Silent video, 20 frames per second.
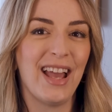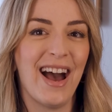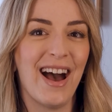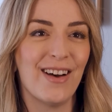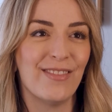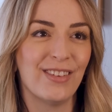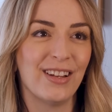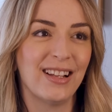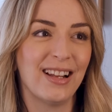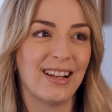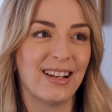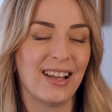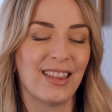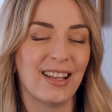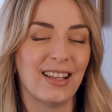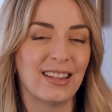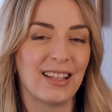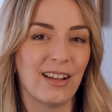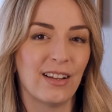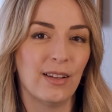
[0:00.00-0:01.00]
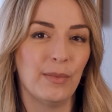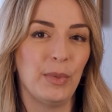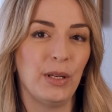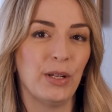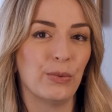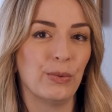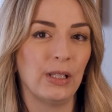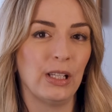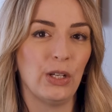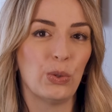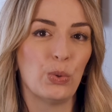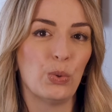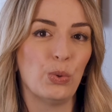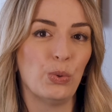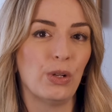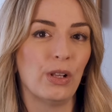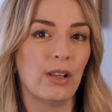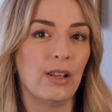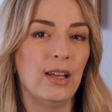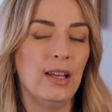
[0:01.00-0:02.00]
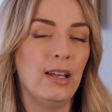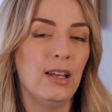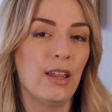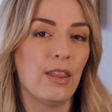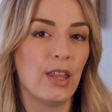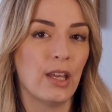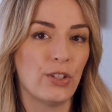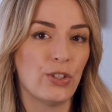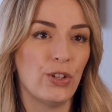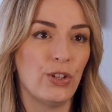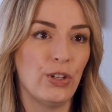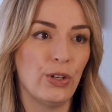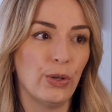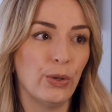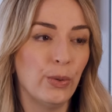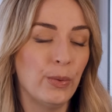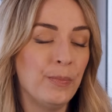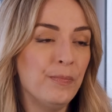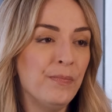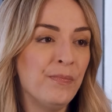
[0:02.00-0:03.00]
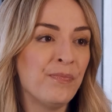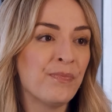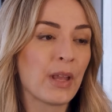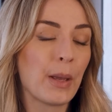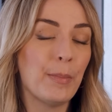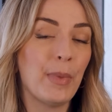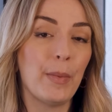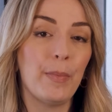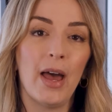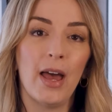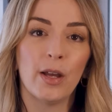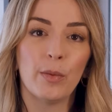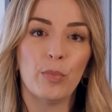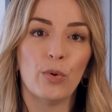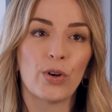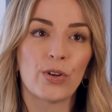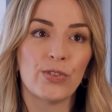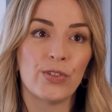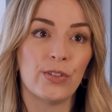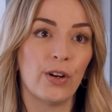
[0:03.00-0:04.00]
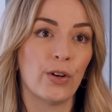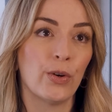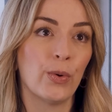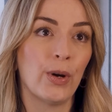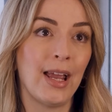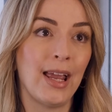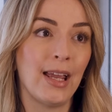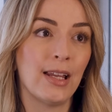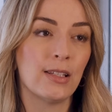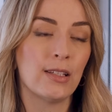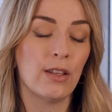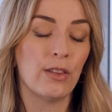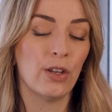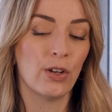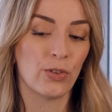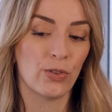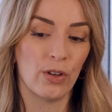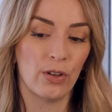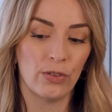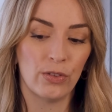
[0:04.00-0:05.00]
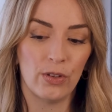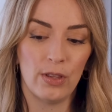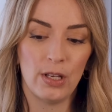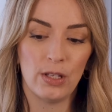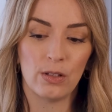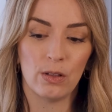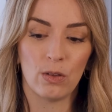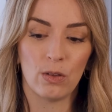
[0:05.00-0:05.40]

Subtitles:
haven't, and I think that could be a really cool thing to do. But pegboards are great. There's also these